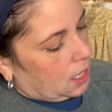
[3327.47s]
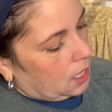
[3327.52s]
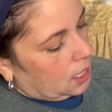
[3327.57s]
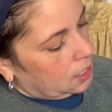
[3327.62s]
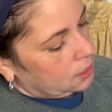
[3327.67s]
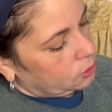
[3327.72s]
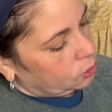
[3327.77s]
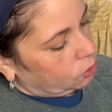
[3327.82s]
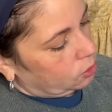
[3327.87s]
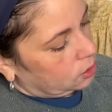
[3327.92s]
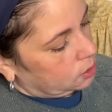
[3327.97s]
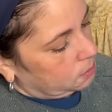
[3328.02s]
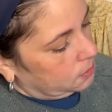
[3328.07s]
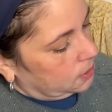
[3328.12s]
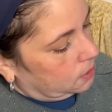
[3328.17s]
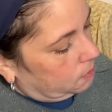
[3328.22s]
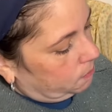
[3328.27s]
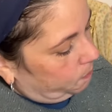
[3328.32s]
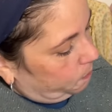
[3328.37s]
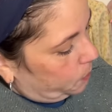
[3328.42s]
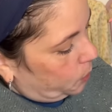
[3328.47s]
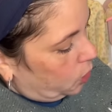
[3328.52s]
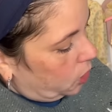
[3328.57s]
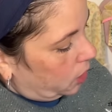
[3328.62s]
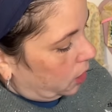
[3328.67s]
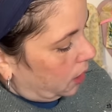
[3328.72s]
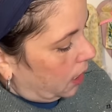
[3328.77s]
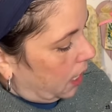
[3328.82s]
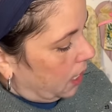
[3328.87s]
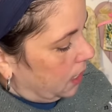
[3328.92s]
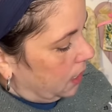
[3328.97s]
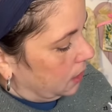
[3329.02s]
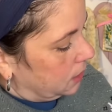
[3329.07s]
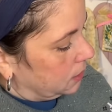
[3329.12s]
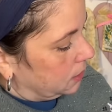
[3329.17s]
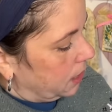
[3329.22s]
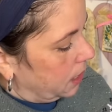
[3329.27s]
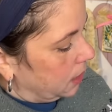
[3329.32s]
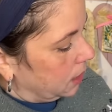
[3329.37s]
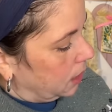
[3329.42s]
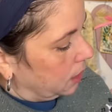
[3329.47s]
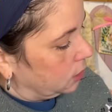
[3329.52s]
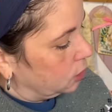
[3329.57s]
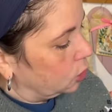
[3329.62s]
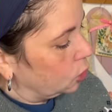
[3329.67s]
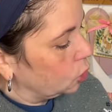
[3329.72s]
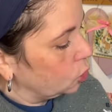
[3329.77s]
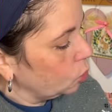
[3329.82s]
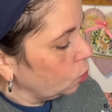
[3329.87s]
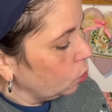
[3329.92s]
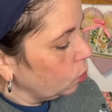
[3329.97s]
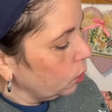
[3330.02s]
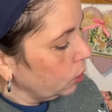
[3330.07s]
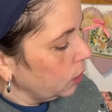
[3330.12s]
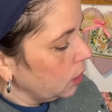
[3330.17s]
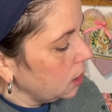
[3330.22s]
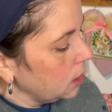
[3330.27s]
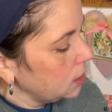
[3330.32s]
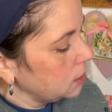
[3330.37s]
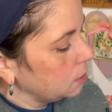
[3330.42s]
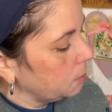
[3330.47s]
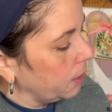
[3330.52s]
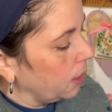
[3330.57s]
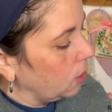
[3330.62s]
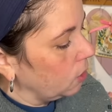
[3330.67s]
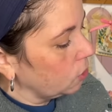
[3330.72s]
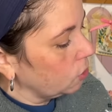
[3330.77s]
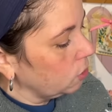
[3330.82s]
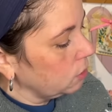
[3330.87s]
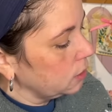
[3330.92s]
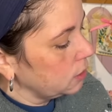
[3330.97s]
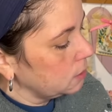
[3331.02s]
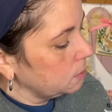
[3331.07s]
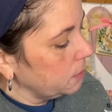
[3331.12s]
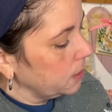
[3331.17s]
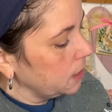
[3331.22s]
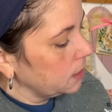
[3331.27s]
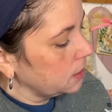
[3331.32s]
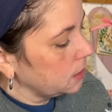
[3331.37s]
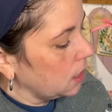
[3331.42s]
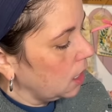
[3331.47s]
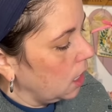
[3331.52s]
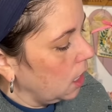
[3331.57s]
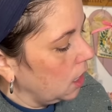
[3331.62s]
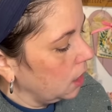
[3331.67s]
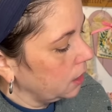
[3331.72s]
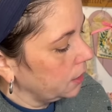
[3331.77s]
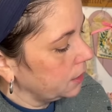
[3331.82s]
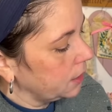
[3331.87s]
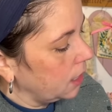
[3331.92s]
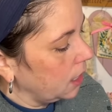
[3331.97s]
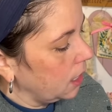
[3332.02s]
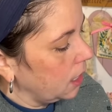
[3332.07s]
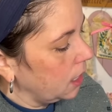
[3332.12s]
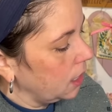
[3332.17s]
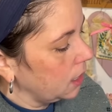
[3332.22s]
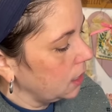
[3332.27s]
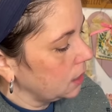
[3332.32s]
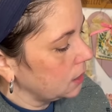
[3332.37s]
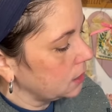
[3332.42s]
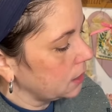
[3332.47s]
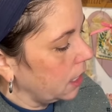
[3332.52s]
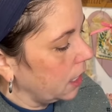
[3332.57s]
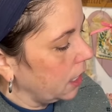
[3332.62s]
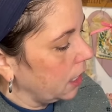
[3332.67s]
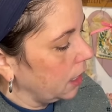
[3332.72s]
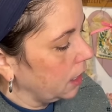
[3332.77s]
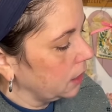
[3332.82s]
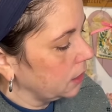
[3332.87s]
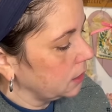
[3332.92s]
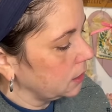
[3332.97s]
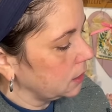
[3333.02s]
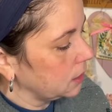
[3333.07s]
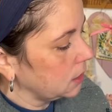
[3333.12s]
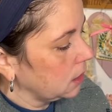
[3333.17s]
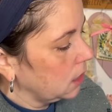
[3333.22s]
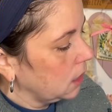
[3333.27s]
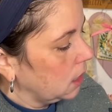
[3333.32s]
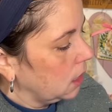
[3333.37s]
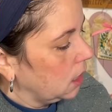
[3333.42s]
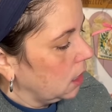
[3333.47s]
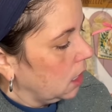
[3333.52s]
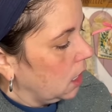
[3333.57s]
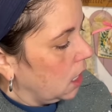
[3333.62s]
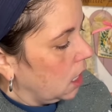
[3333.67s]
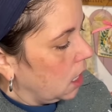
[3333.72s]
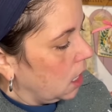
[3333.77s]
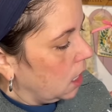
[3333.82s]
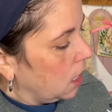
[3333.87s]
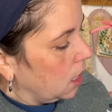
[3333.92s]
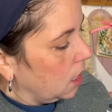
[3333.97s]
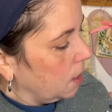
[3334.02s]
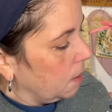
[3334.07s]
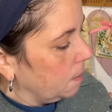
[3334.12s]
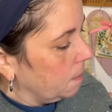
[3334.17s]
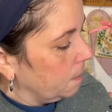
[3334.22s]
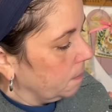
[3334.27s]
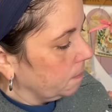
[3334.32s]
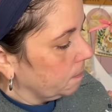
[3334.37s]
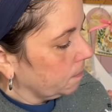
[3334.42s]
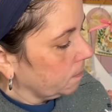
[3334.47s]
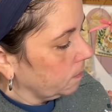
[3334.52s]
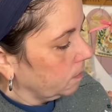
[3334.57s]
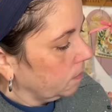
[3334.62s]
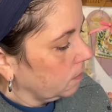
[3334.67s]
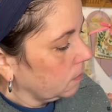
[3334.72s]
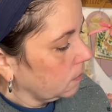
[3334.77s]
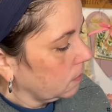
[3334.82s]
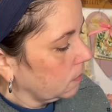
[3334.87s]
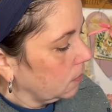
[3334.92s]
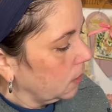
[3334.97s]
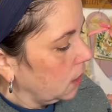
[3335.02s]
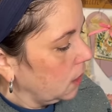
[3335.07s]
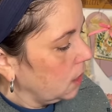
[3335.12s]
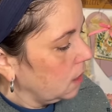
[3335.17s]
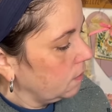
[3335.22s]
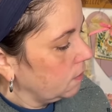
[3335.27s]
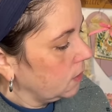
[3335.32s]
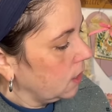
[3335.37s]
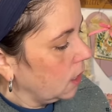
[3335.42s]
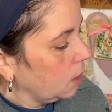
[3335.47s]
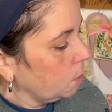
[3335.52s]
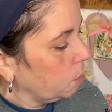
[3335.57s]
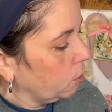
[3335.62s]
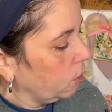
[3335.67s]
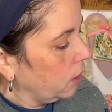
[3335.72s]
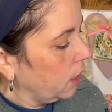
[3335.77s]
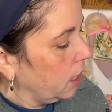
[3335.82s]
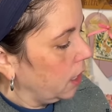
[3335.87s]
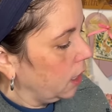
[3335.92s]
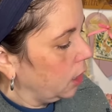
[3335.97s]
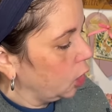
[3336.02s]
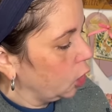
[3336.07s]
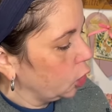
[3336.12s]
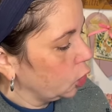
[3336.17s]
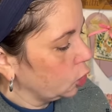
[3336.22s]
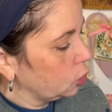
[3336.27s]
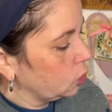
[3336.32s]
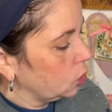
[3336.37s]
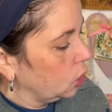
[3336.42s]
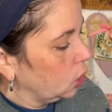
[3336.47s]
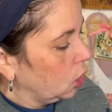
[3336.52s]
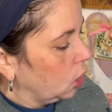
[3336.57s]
it's a Christmas book and it's like got stories about Christmas and holidays and um, evening prayers,